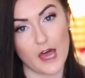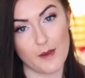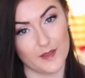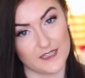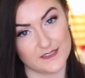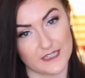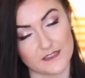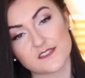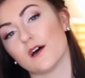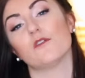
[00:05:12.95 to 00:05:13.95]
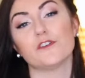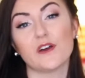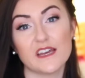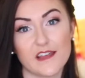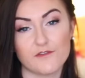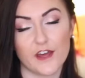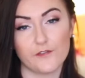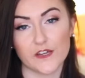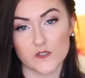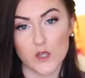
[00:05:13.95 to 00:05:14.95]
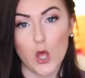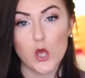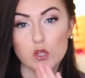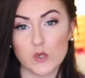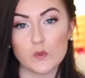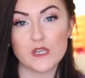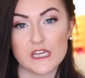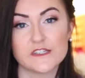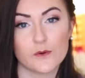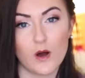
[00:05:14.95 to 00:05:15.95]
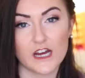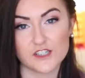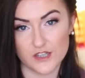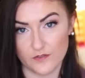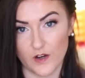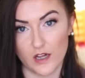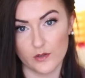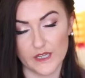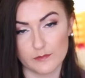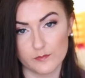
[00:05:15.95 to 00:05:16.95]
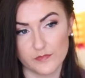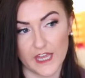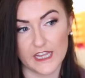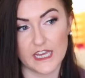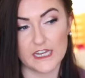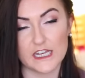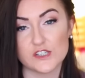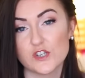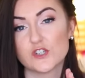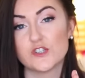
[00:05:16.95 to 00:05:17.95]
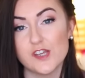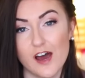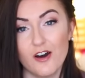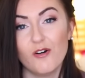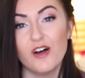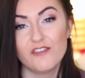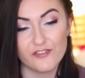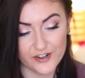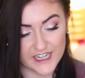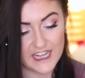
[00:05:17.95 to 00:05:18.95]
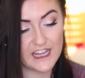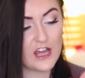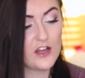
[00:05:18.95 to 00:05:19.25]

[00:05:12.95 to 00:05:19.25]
amazing. So if you guys have Netflix, you need to watch the following. Like it is so freaking